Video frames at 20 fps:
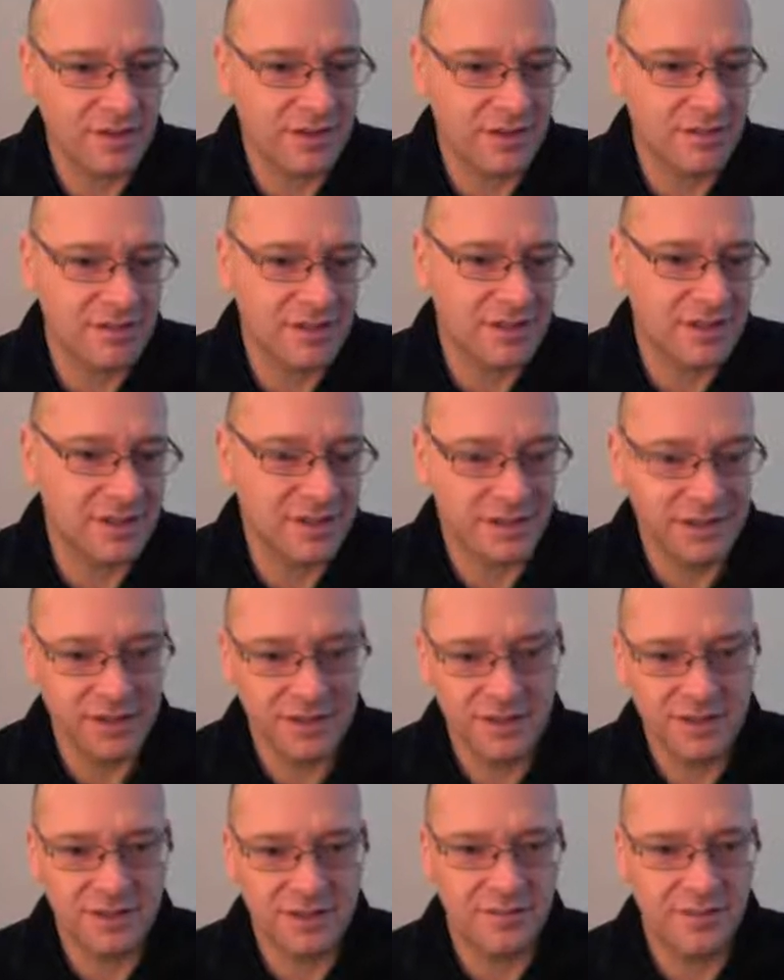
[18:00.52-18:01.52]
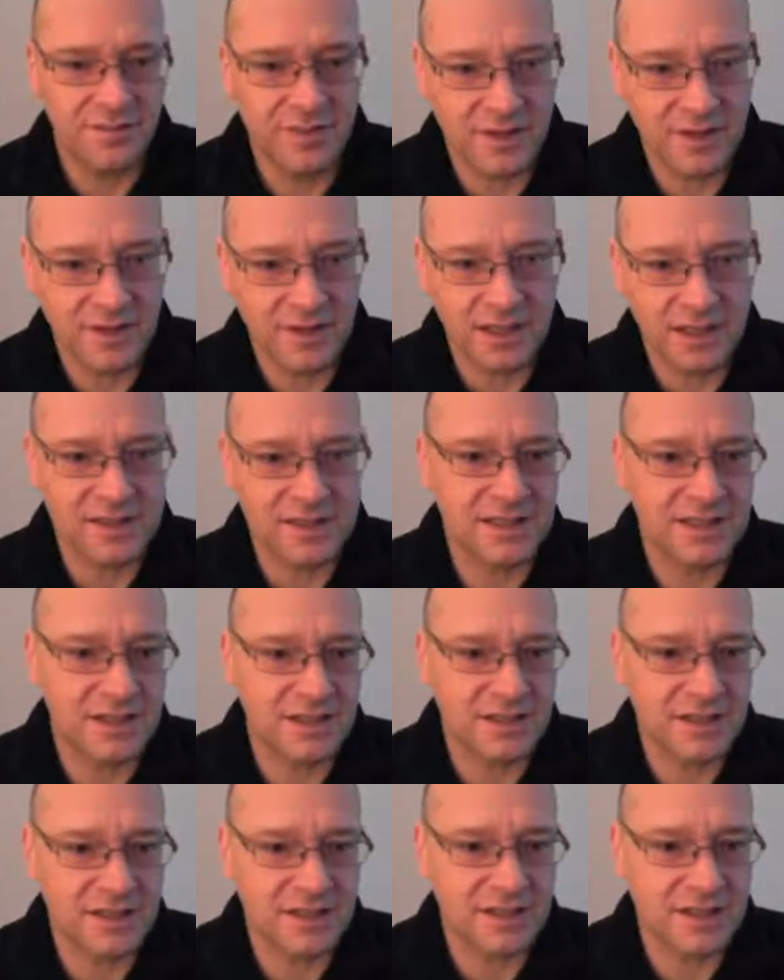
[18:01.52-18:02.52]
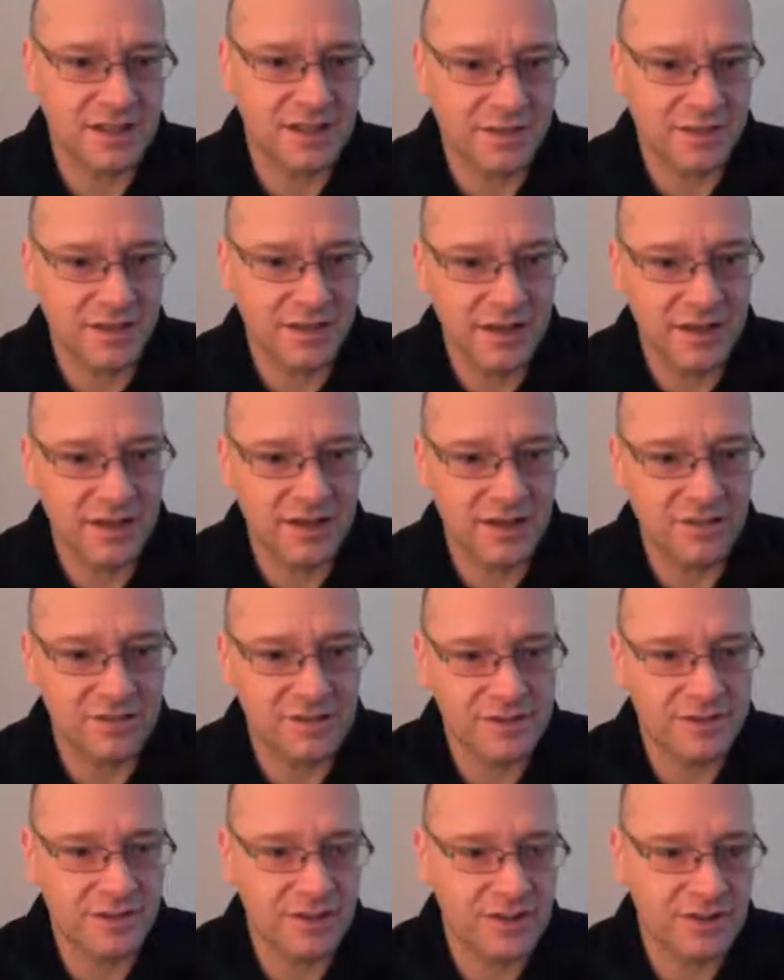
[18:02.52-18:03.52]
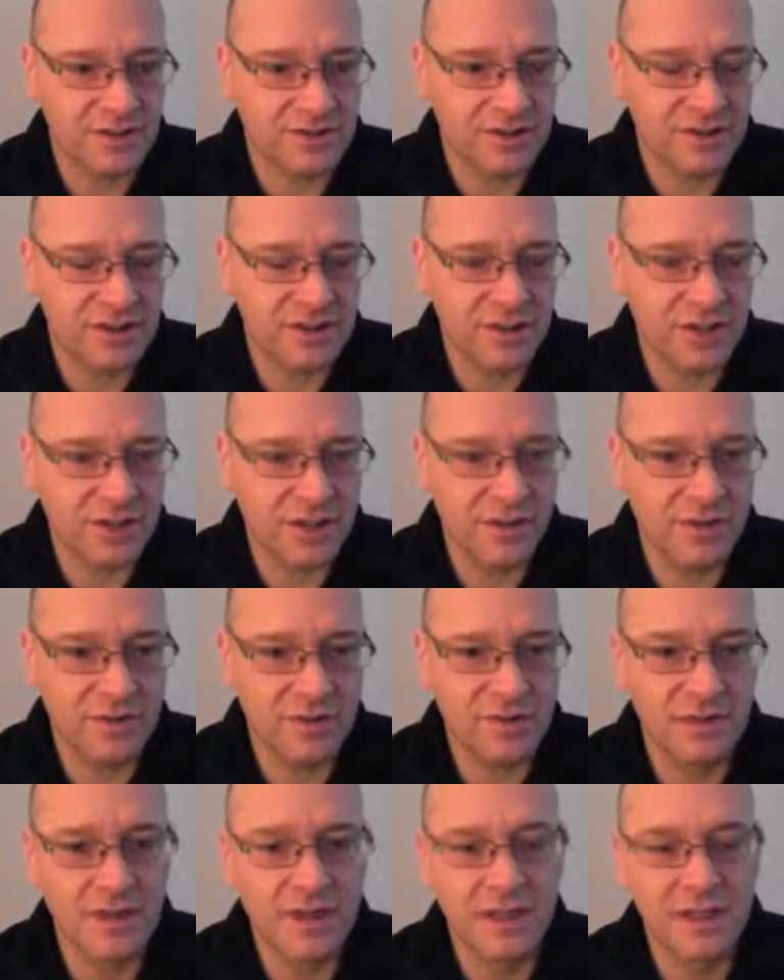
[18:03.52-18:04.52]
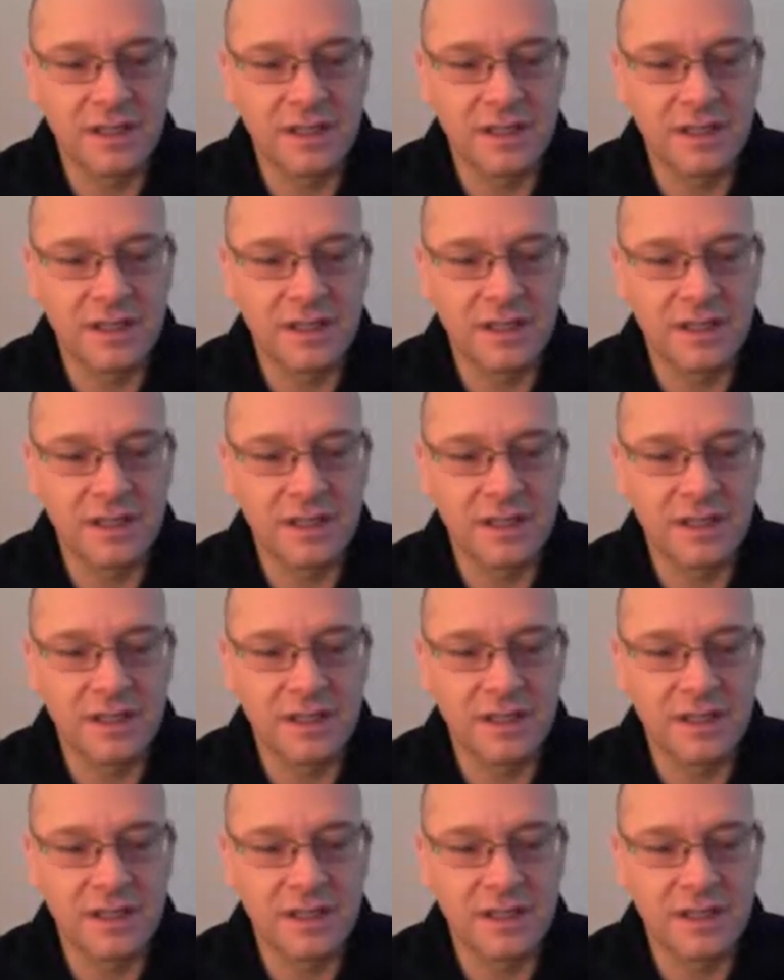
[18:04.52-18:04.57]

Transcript: ore is, the less distance up and down there is for the trucks to go.